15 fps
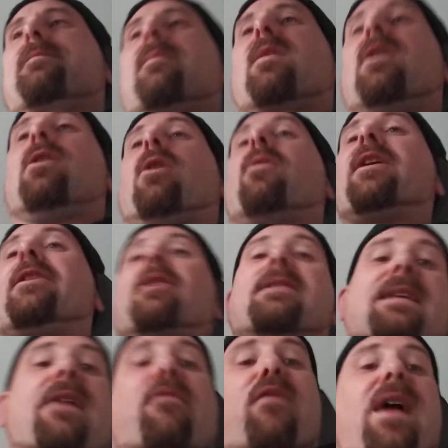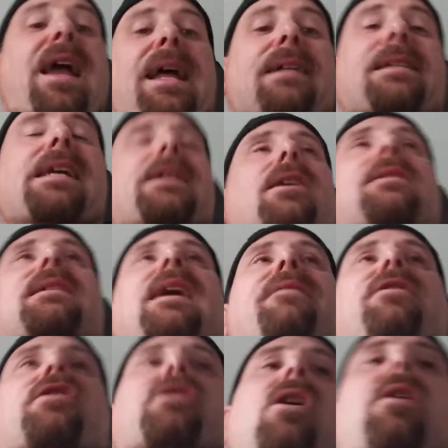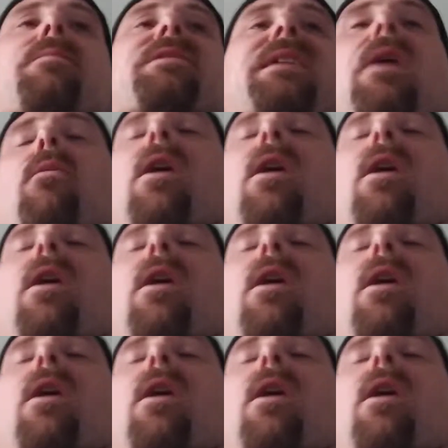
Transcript: you know, he does have fans. He does have subs that